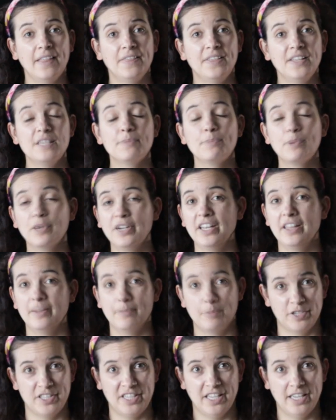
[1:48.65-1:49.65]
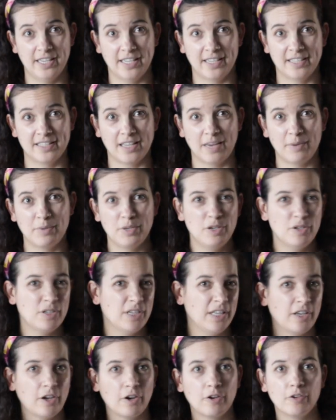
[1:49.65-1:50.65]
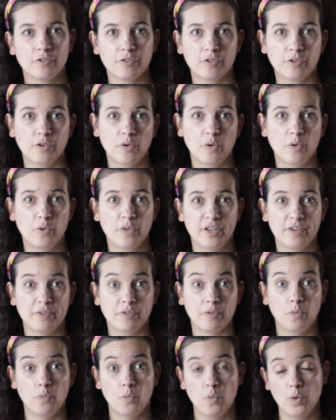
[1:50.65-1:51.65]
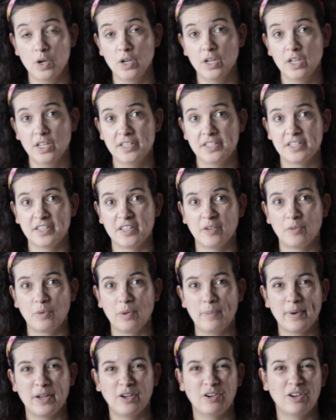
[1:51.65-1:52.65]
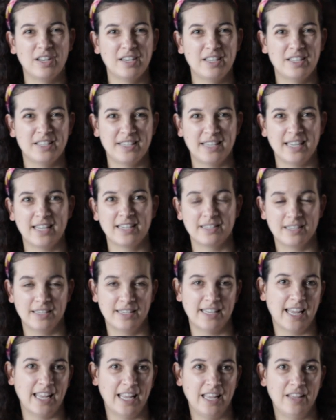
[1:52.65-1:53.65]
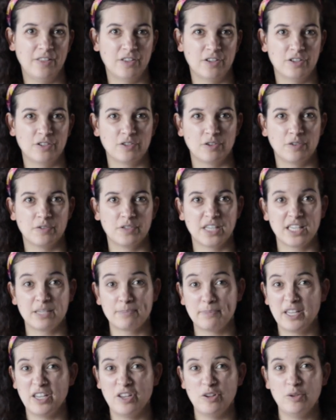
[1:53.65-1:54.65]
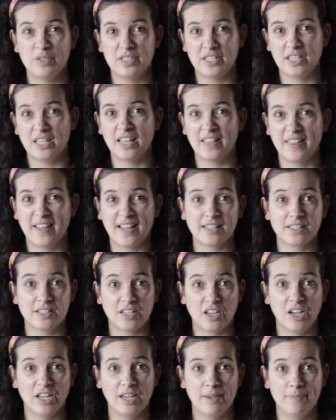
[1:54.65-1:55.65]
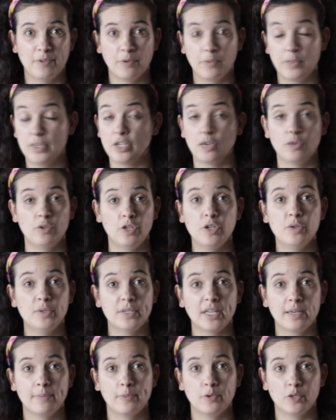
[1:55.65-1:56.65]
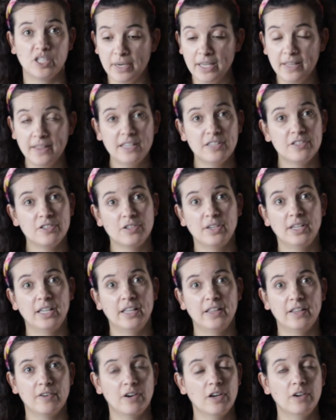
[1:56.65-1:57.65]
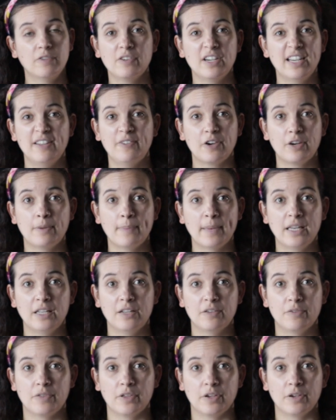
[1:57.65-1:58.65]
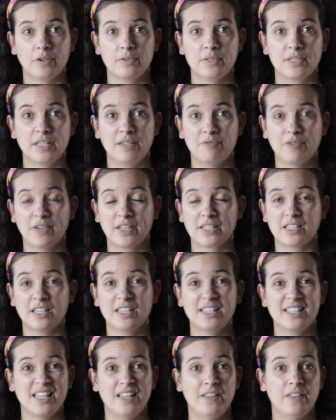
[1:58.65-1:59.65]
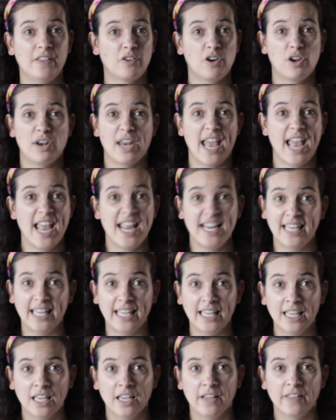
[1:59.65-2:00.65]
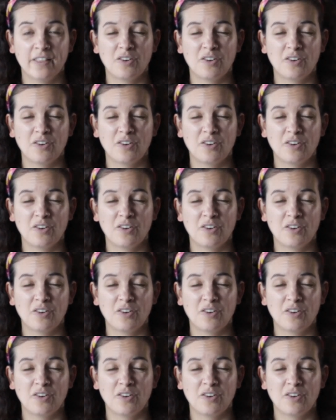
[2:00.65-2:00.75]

At this point in the proceedings, I would usually go through all the different words that we might not understand today that sort of Shakespeare used at that time that we don't use anymore. But in this sonnet, there aren't really very many of those. In fact, I'd say there aren't any.